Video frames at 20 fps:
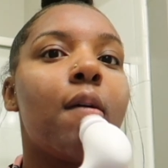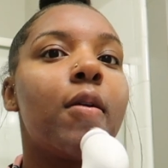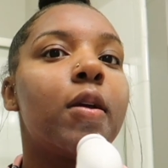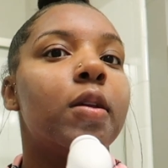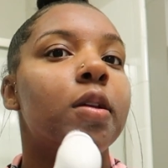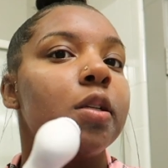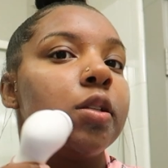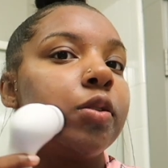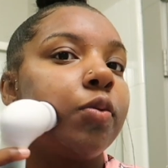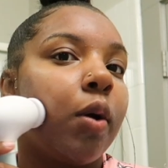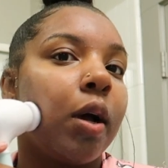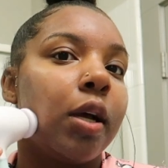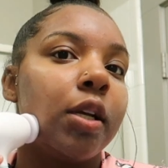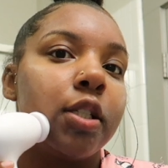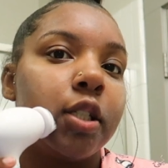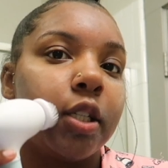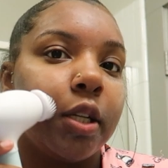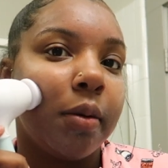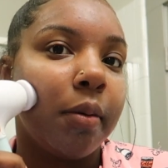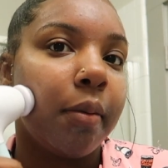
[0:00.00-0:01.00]
Just
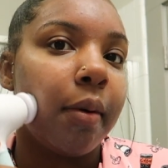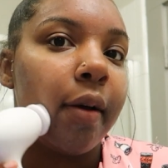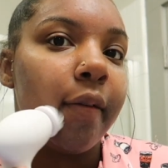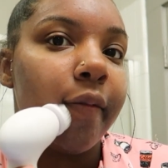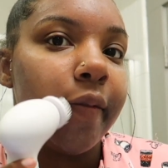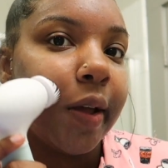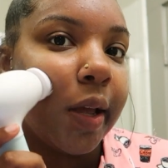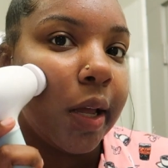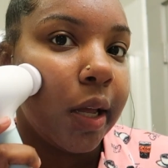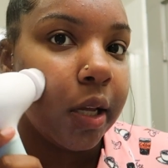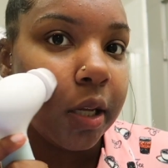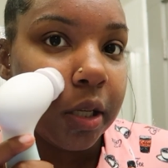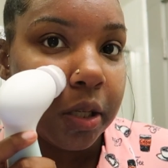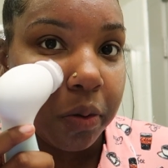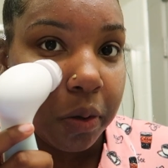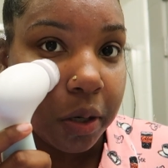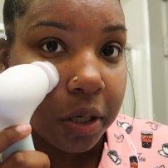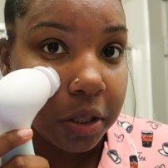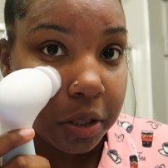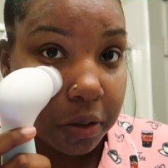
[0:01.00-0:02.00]
washing my
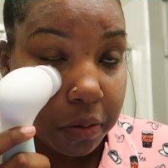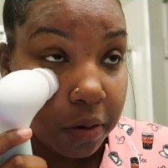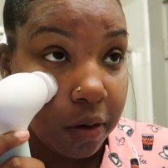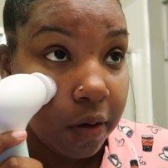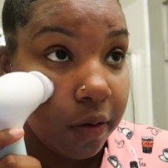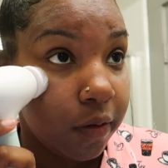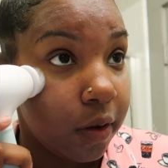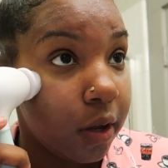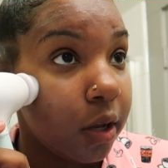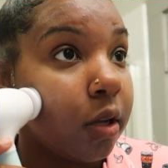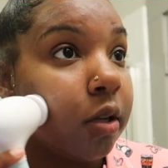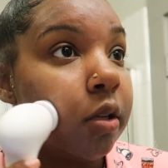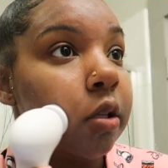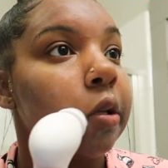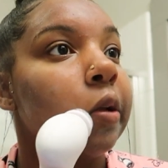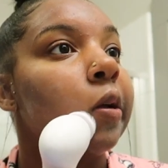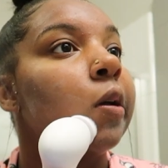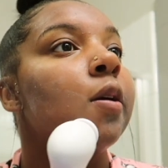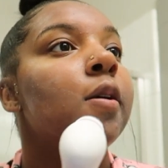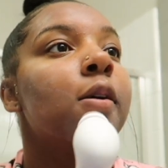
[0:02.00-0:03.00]
face.
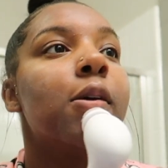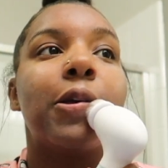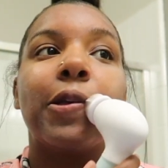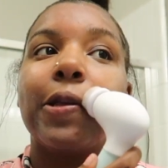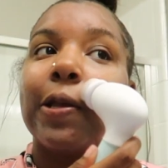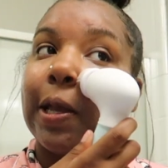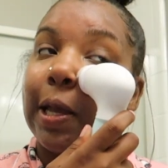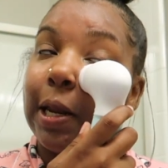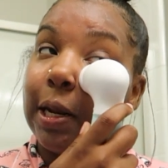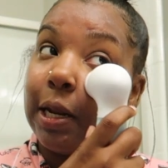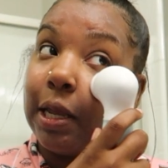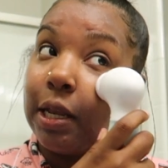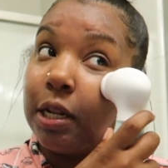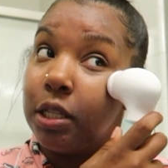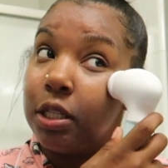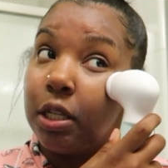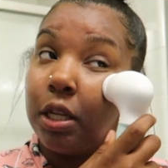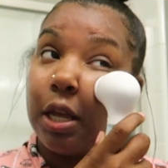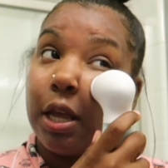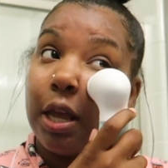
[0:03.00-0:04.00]
Getting
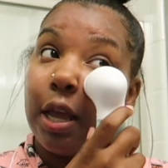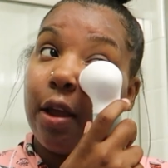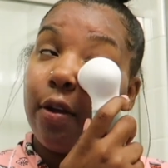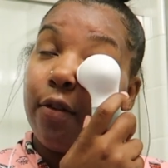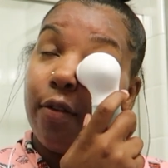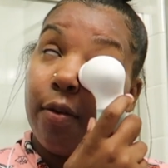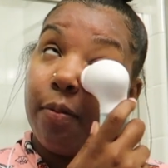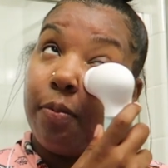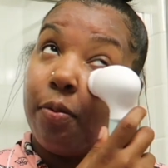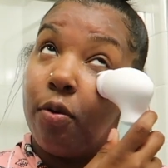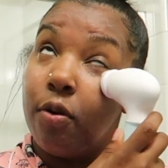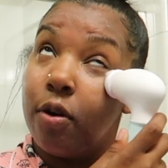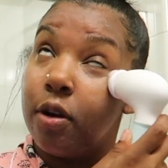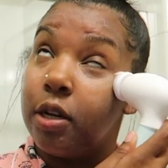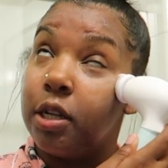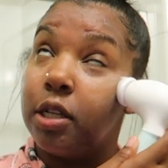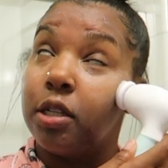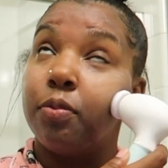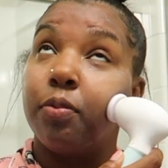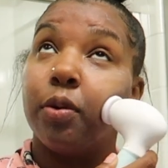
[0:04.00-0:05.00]
into every pore.
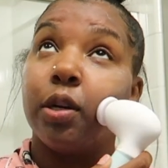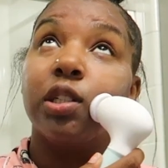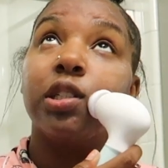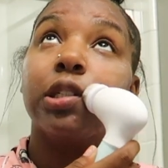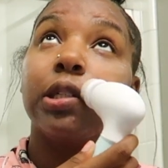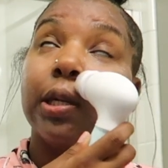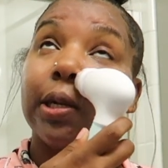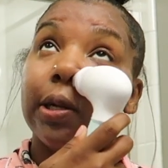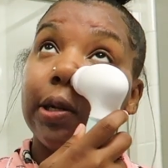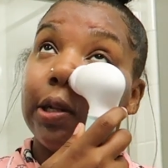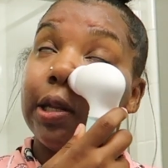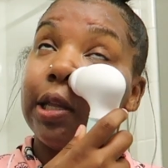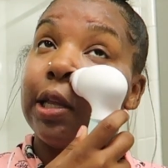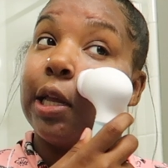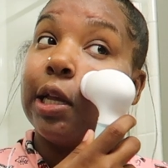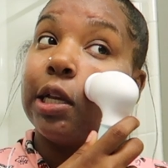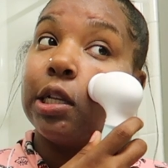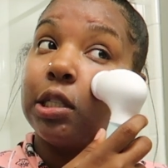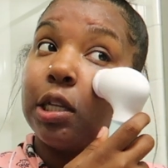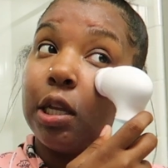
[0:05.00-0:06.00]
This brush literally
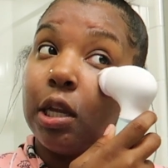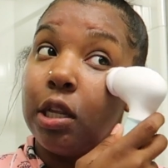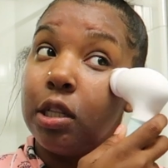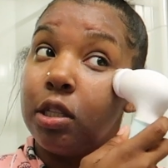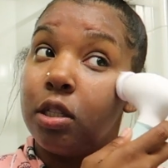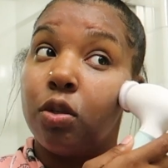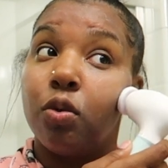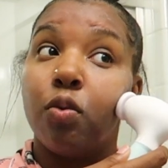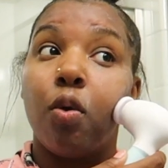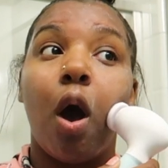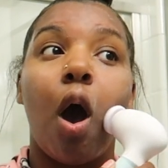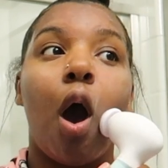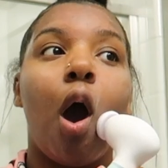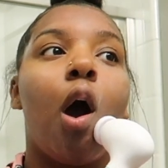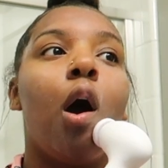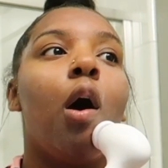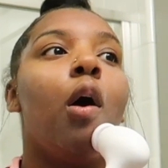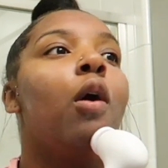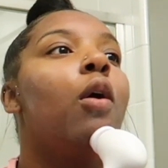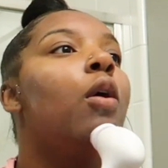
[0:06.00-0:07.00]
gets into
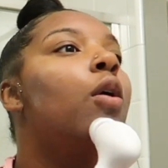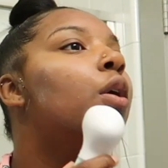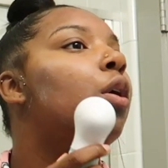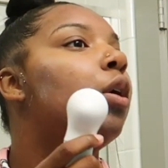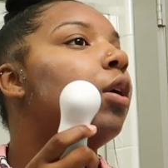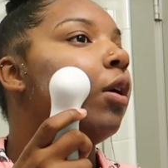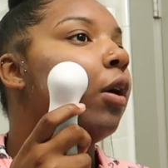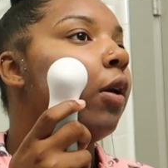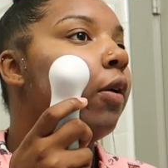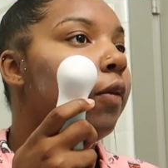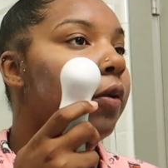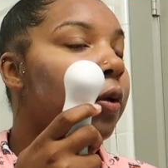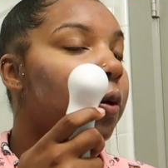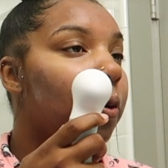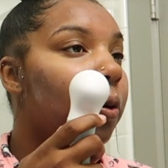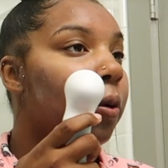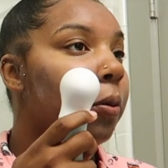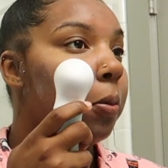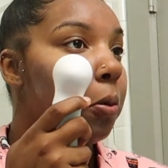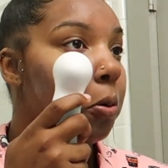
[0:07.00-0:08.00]
all of
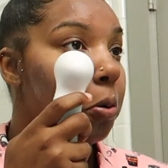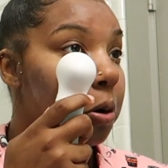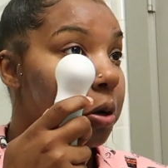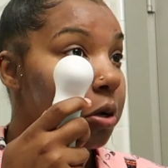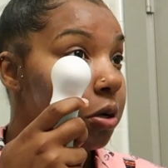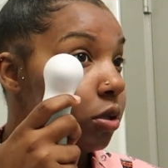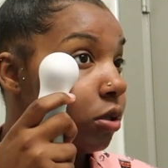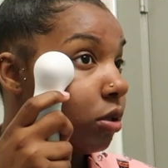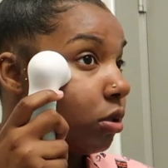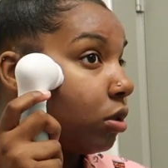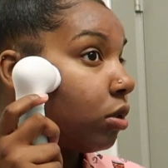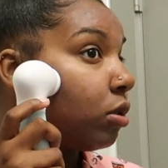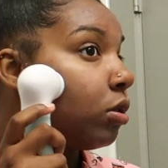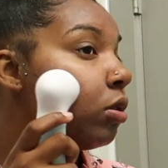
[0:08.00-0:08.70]
your pores.